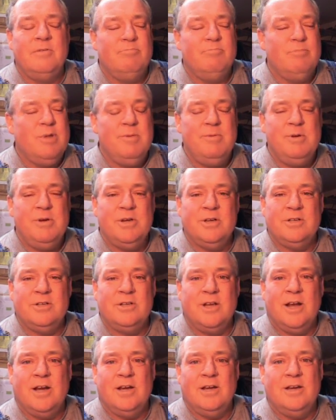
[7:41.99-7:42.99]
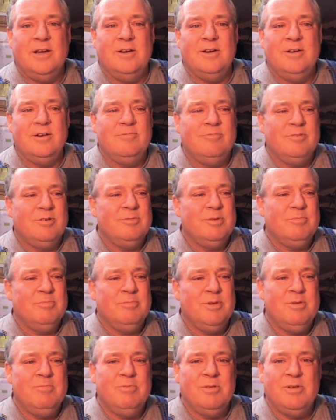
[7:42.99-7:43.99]
maybe you're just not hearing from the
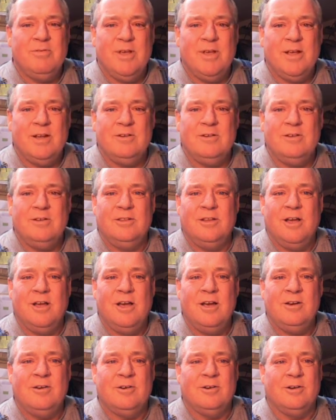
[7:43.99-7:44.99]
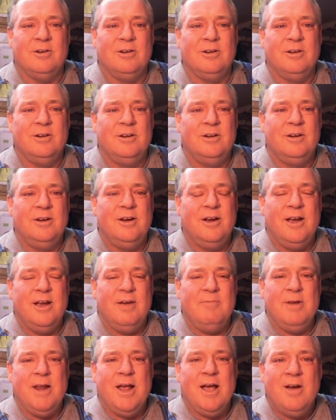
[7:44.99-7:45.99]
people that have had good luck, or,
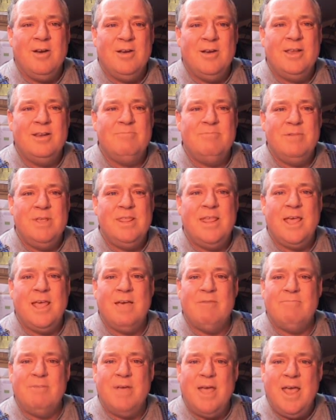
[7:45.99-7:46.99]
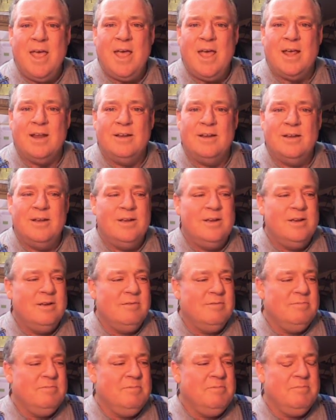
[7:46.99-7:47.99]
I mean, how can it be that bad?
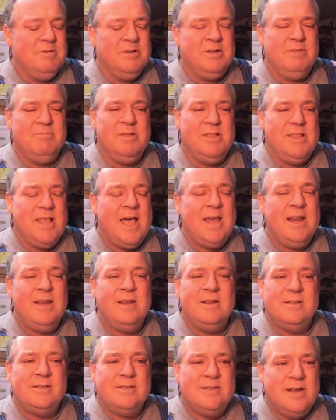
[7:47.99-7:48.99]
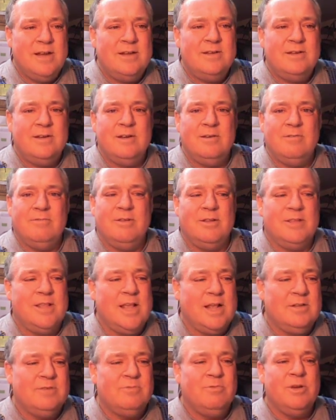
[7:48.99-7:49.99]
I mean, but to be that insensitive to
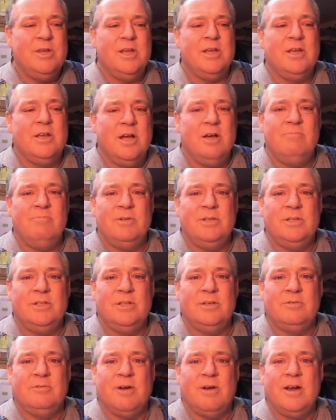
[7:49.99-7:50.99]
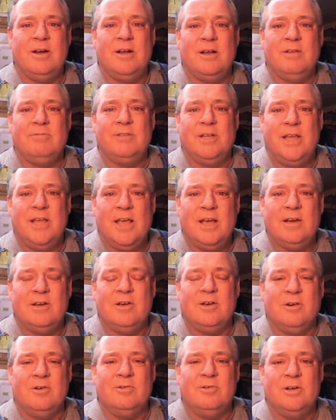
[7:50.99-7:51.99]
that's where you come with this right off the
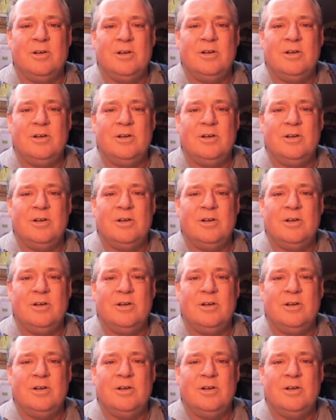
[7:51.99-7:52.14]
get-go.